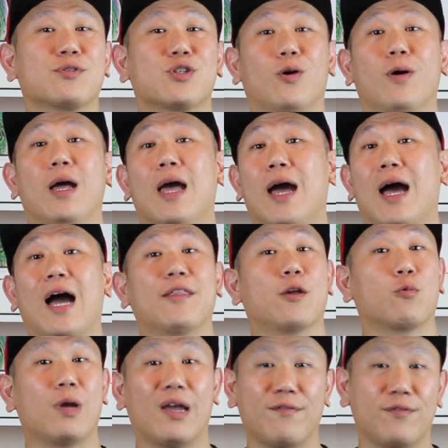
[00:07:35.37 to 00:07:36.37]
So
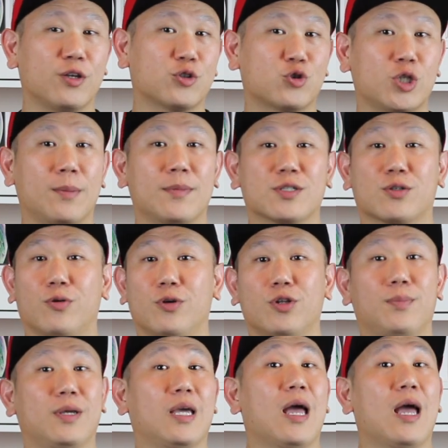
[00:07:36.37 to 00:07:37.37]
the revenue stream is going
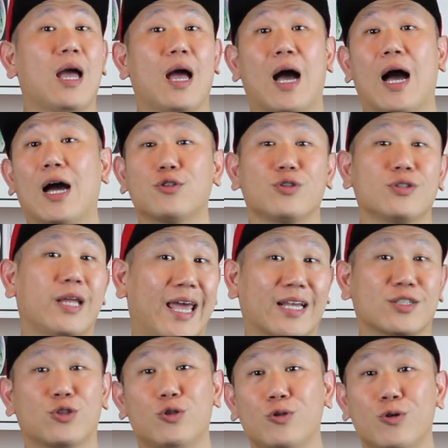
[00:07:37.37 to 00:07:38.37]
to be 100x,
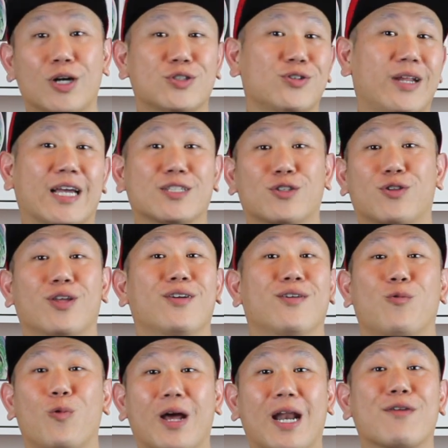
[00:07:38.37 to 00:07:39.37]

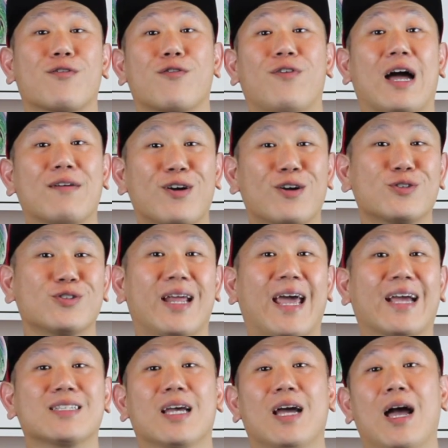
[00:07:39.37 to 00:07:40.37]
200x, whatever,
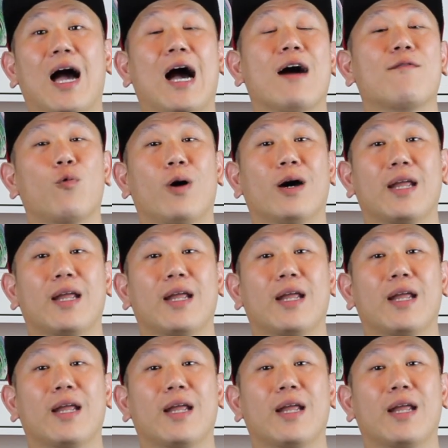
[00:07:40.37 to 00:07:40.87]
500x of